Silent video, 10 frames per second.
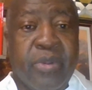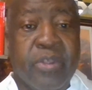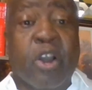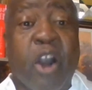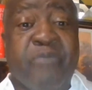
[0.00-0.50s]
The
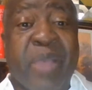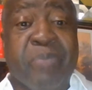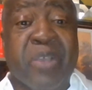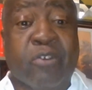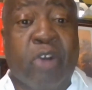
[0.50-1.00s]
government
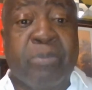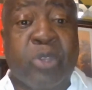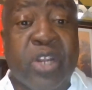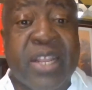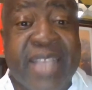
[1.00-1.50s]
must come
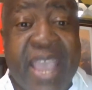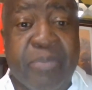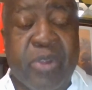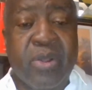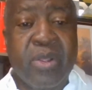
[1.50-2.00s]
to the
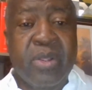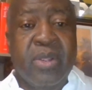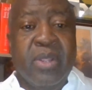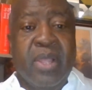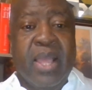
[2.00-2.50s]
table
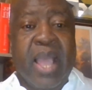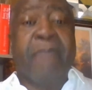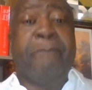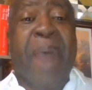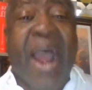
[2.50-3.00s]

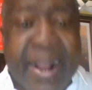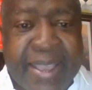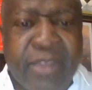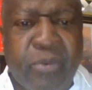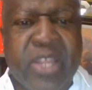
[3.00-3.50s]
and
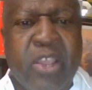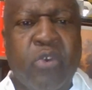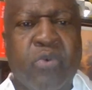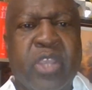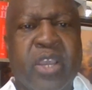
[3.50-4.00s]
bargain with the
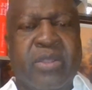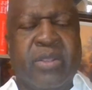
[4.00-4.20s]
union.